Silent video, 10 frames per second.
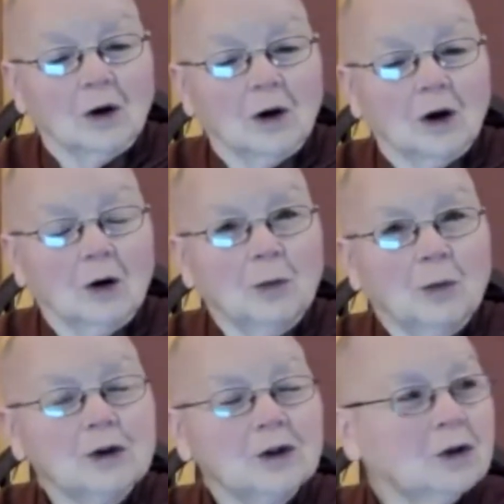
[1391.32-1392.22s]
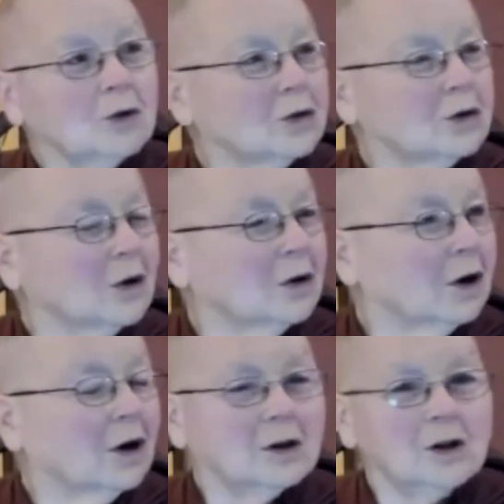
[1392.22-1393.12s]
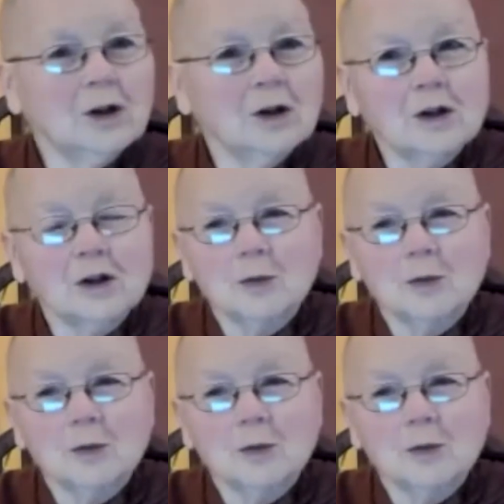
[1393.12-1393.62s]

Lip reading: A person who's got a conscientious